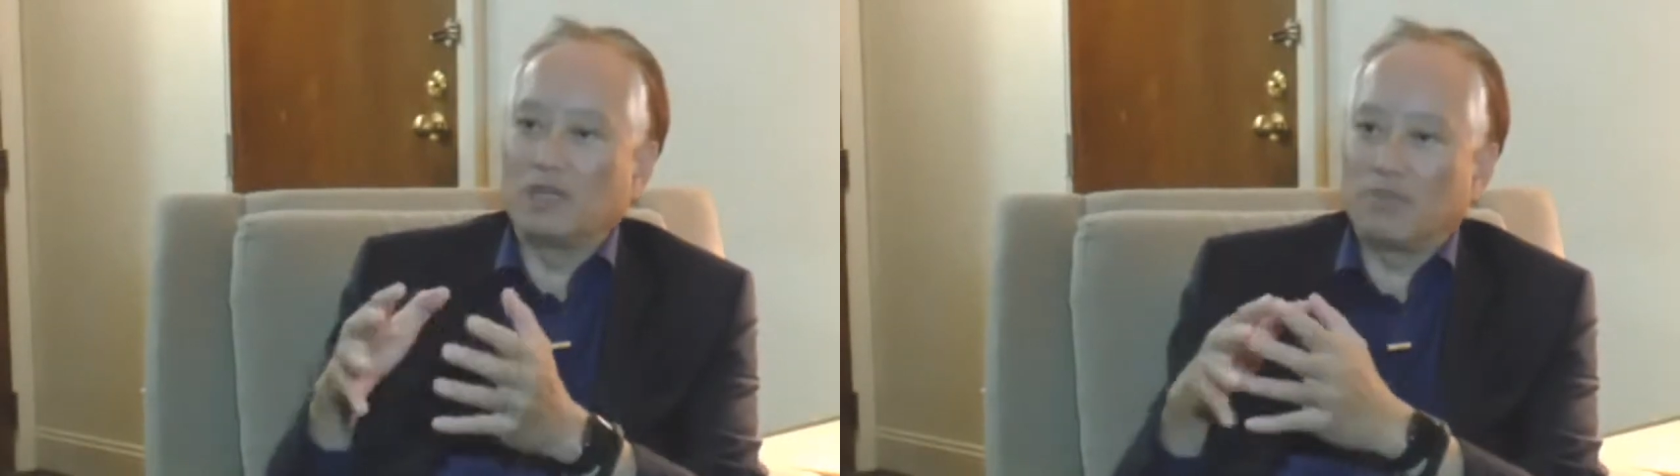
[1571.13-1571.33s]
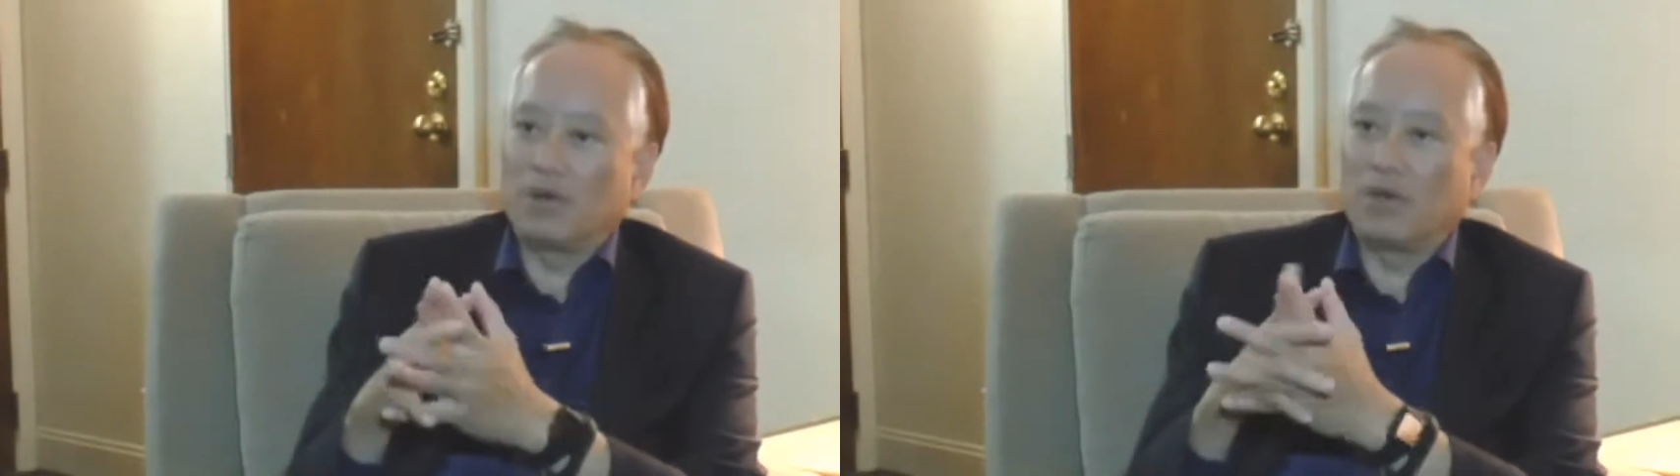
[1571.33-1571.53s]

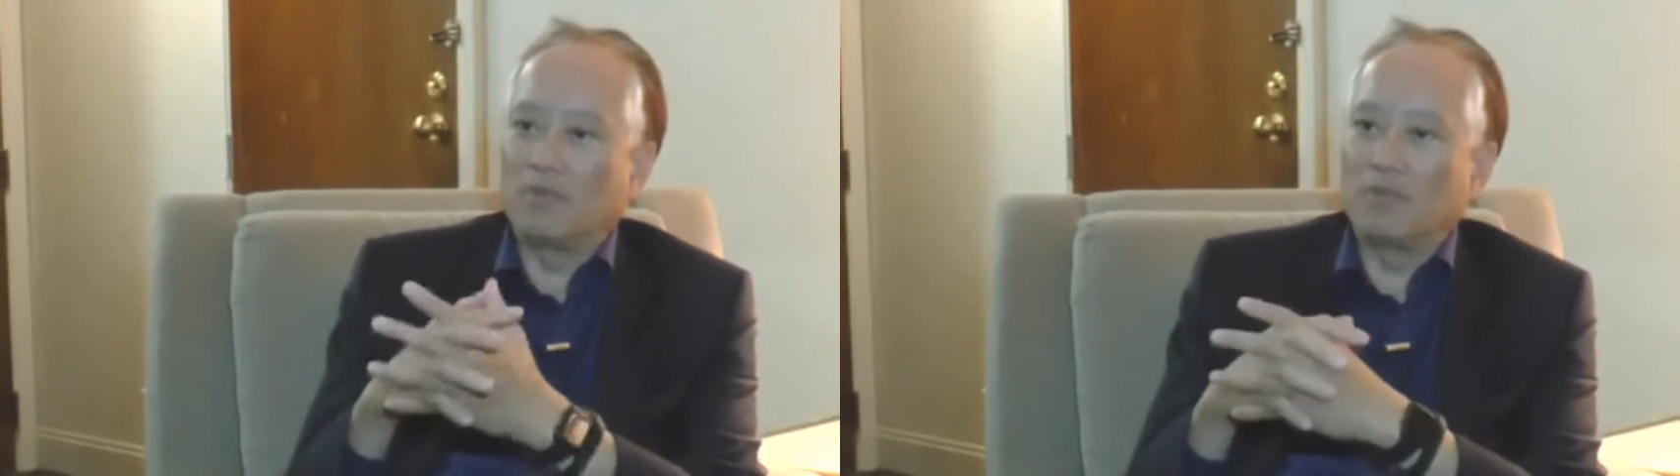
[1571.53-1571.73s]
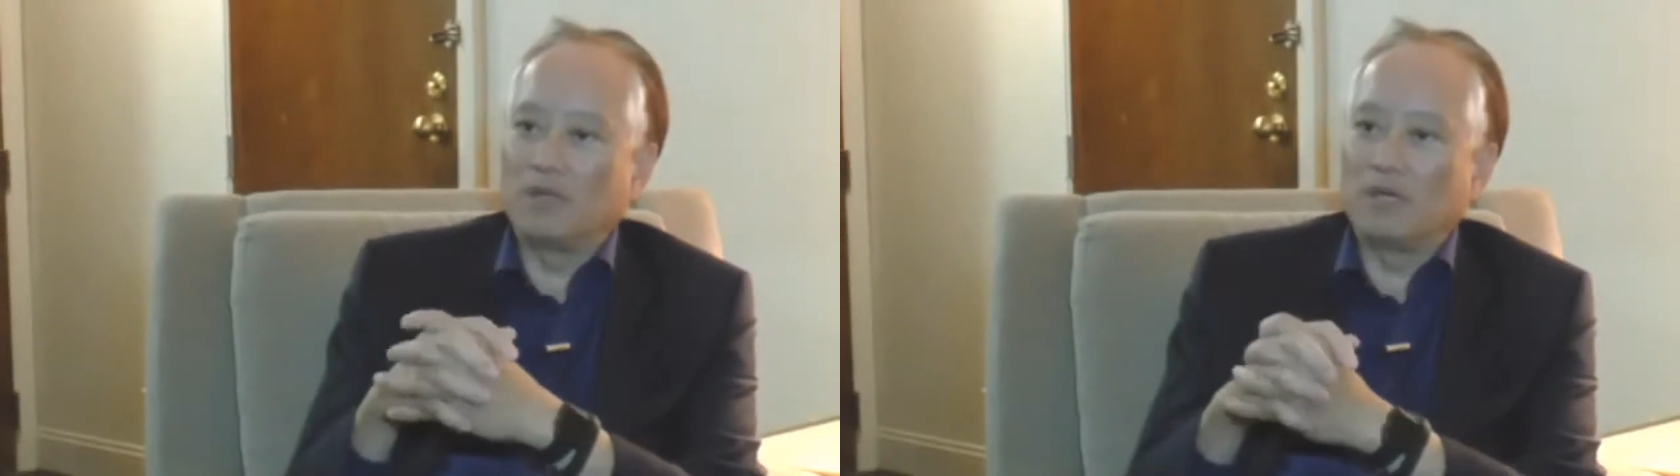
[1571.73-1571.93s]
the
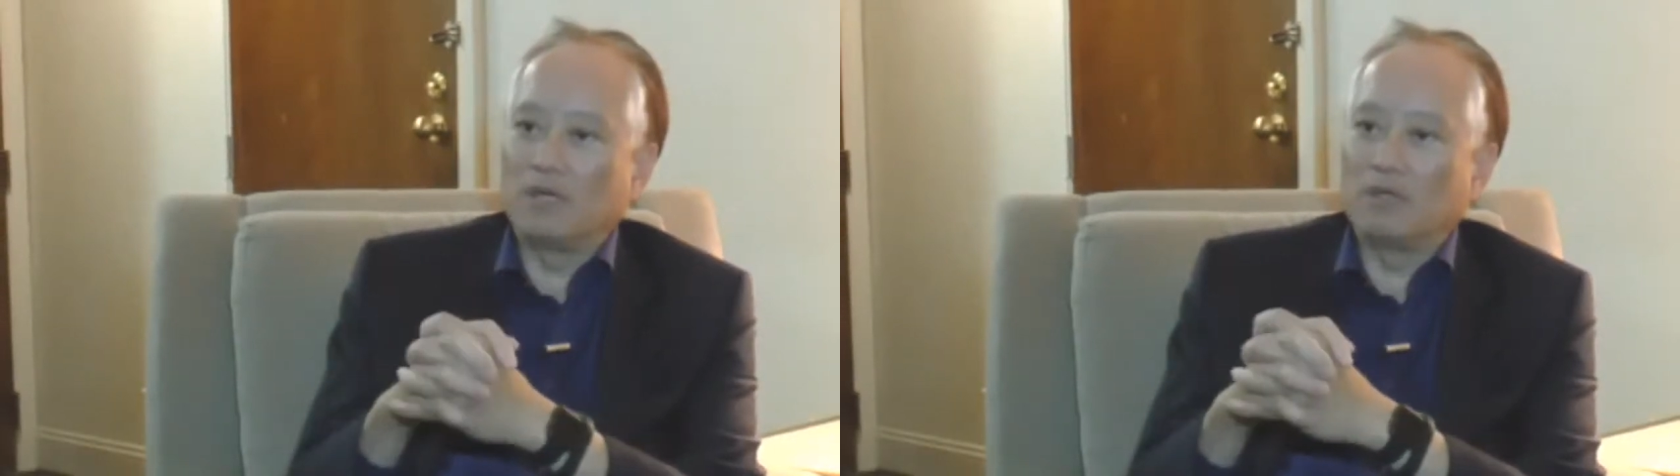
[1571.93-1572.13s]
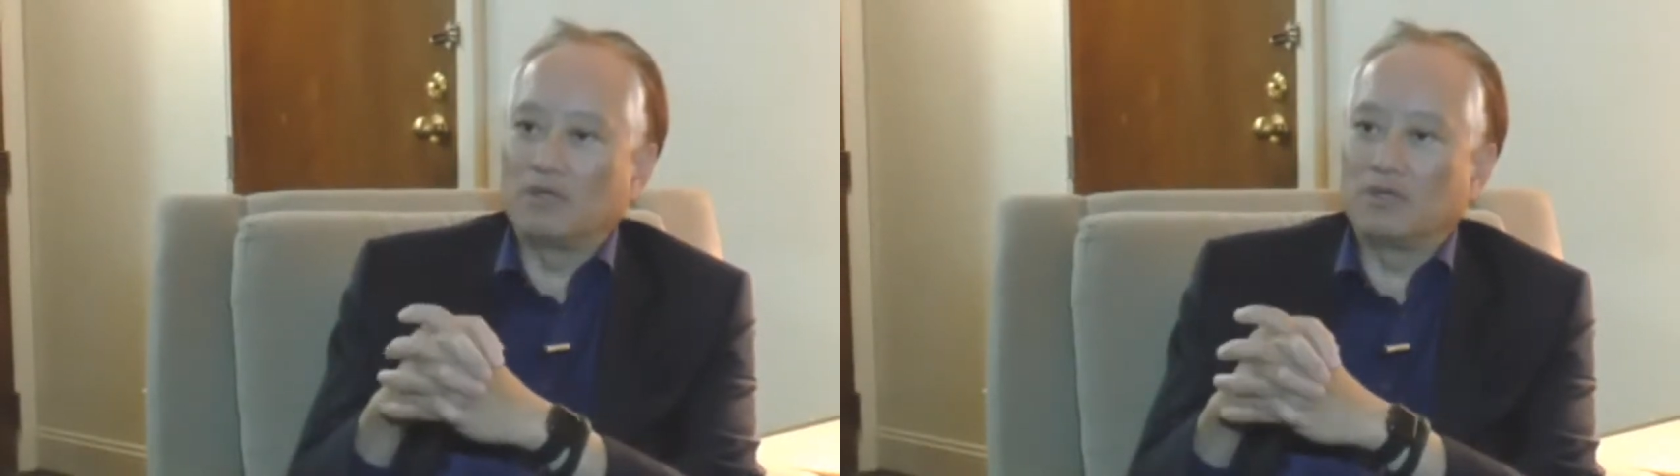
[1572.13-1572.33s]
primary